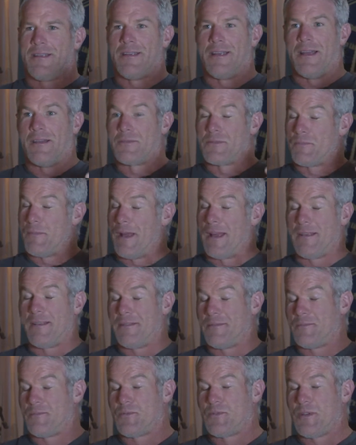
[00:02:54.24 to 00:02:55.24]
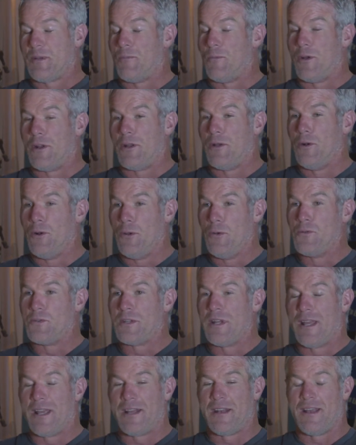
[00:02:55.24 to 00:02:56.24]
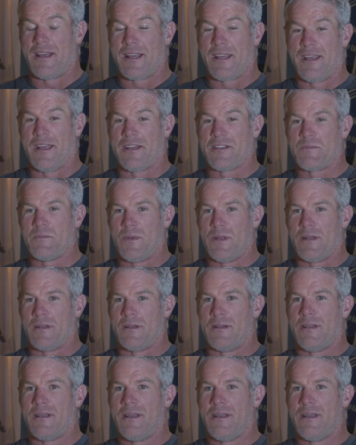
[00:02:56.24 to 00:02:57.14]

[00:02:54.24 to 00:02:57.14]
I was somewhat hallucinating, I guess, but